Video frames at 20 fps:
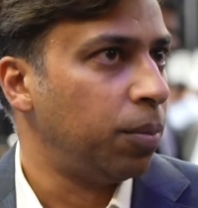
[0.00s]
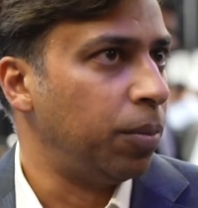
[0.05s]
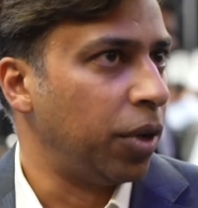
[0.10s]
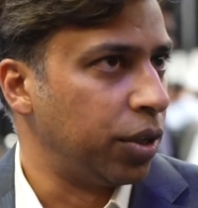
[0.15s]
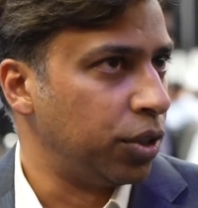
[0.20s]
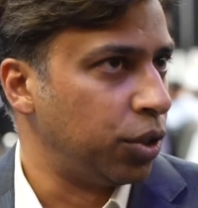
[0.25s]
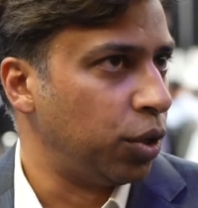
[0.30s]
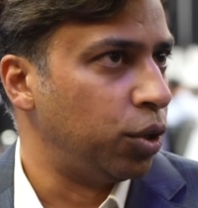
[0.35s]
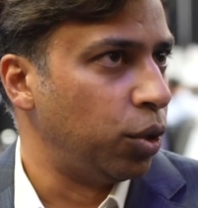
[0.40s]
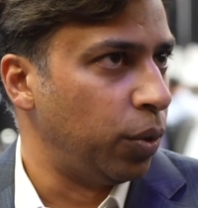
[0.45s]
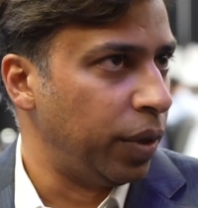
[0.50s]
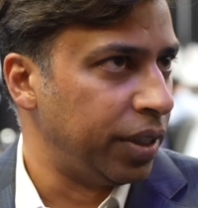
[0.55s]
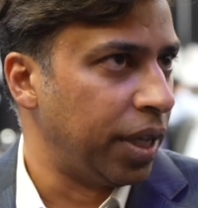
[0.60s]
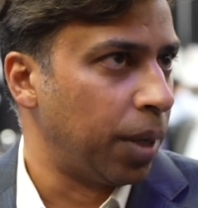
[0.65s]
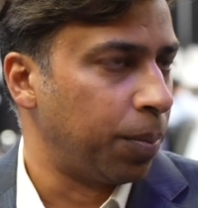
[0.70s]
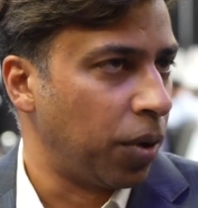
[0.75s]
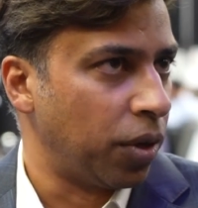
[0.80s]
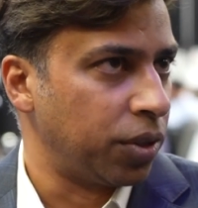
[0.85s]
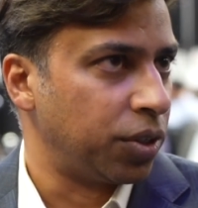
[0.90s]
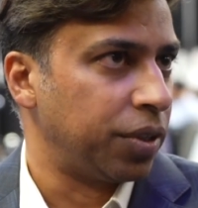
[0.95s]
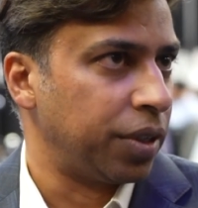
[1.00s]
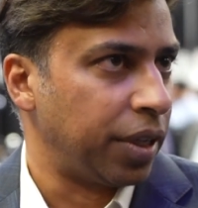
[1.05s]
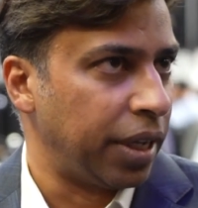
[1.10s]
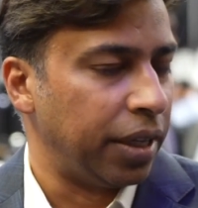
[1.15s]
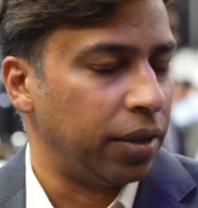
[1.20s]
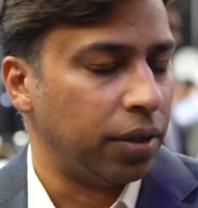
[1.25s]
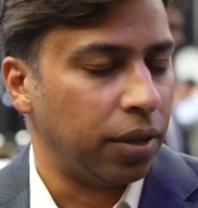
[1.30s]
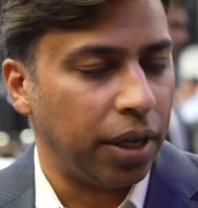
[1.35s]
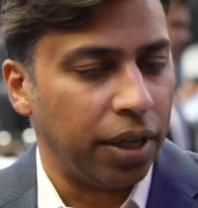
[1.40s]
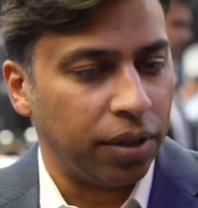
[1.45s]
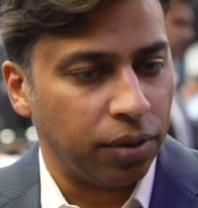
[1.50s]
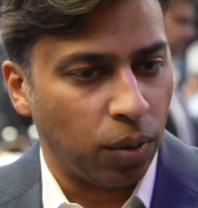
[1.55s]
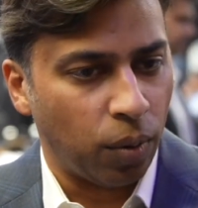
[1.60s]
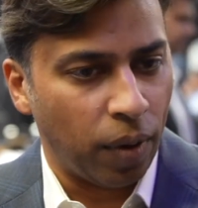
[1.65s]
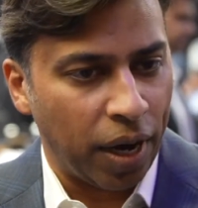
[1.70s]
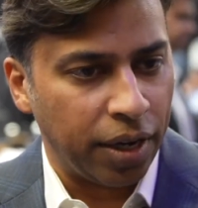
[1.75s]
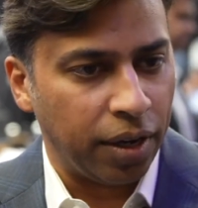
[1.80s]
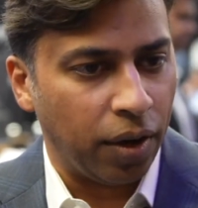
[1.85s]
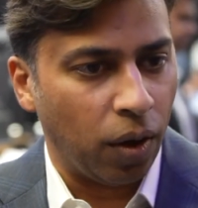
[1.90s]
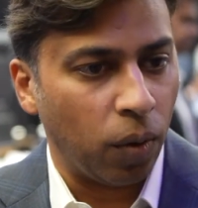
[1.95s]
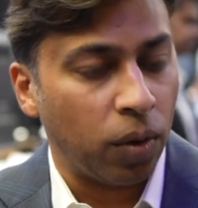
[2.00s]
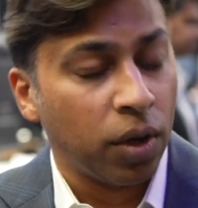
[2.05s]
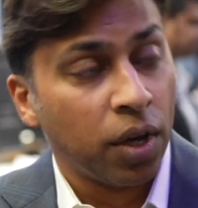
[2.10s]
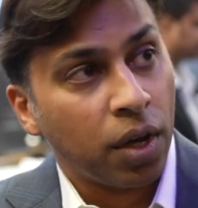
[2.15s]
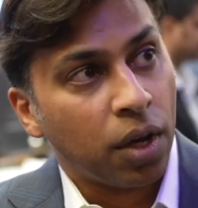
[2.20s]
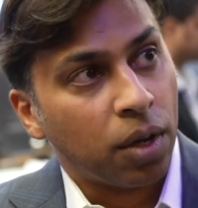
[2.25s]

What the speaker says: because you're doing that processing in the radio.